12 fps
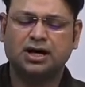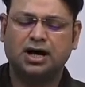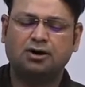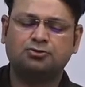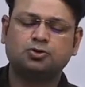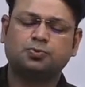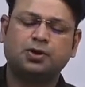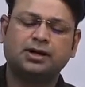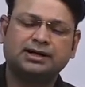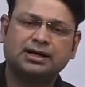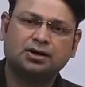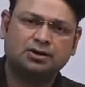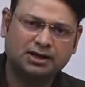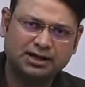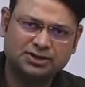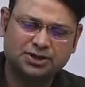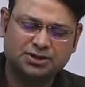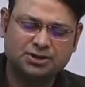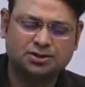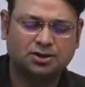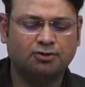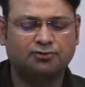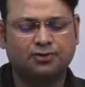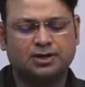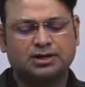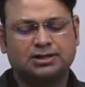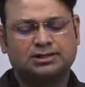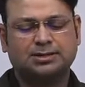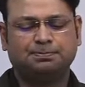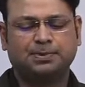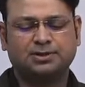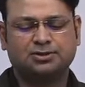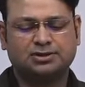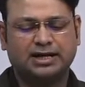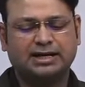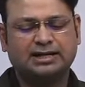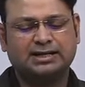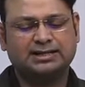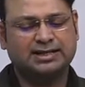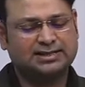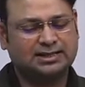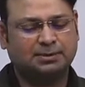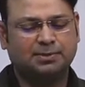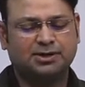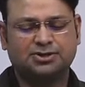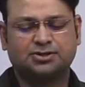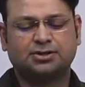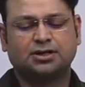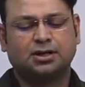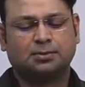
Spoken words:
how do political organizations of simple societies establish